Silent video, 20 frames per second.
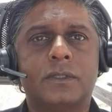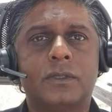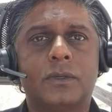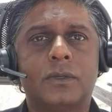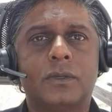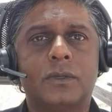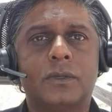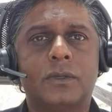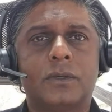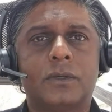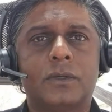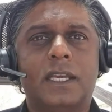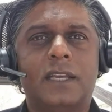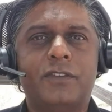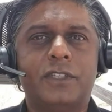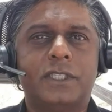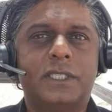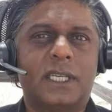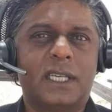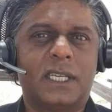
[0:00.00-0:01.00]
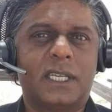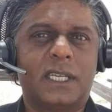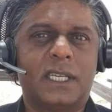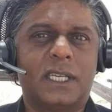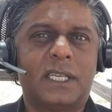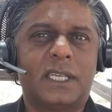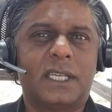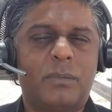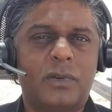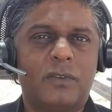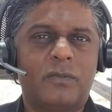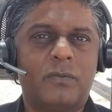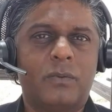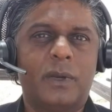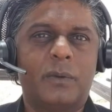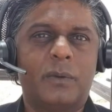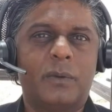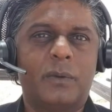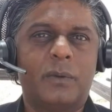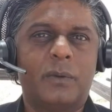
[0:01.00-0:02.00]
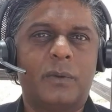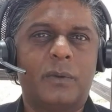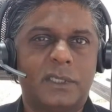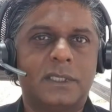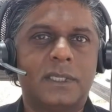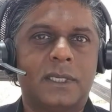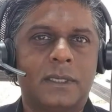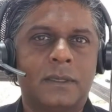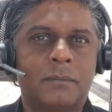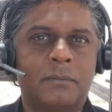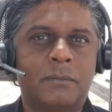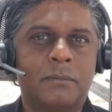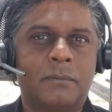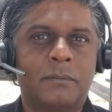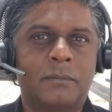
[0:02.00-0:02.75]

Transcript: So if you take an example of where we're printing